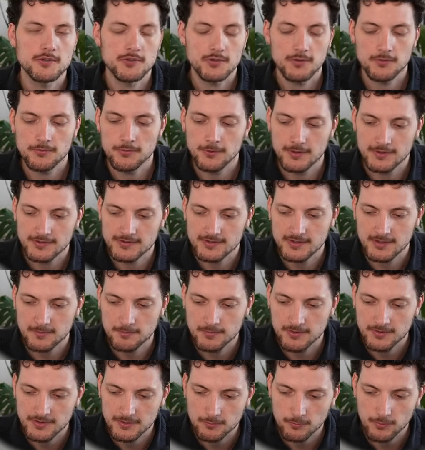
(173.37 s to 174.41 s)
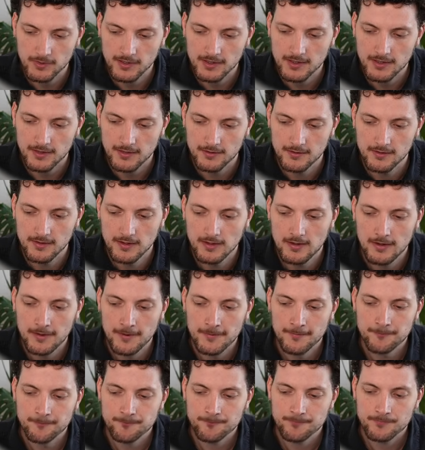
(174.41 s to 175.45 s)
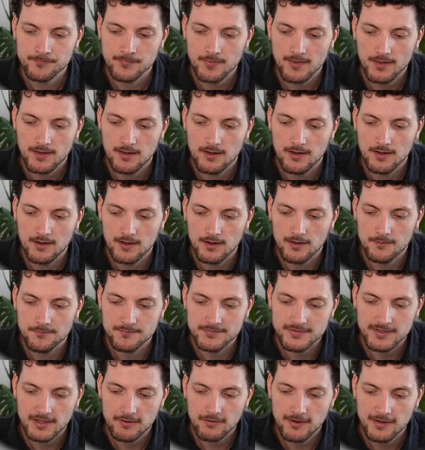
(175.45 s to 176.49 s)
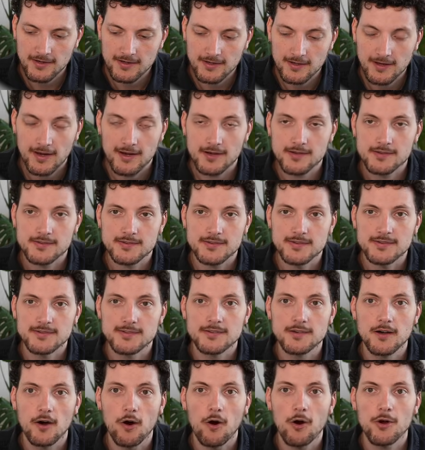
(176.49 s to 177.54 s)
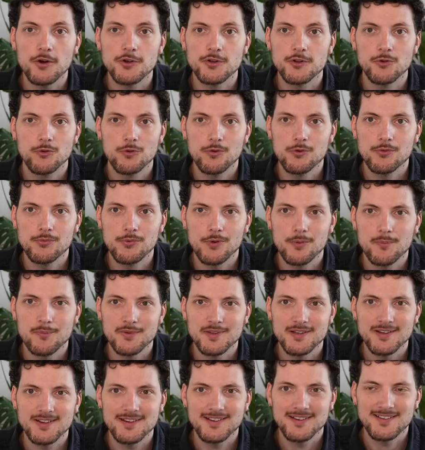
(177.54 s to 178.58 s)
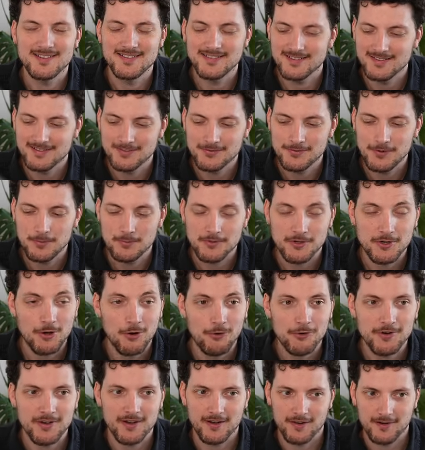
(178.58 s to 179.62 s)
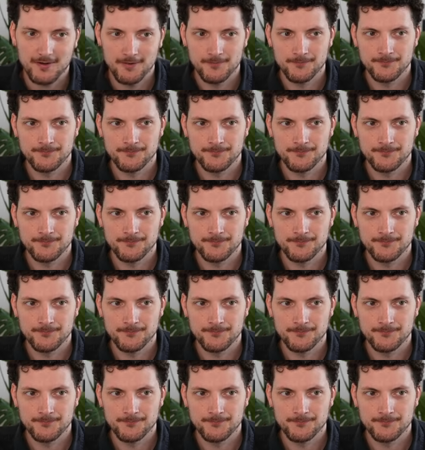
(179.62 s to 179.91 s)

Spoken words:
So for example, that we can directly access the audio from the codec.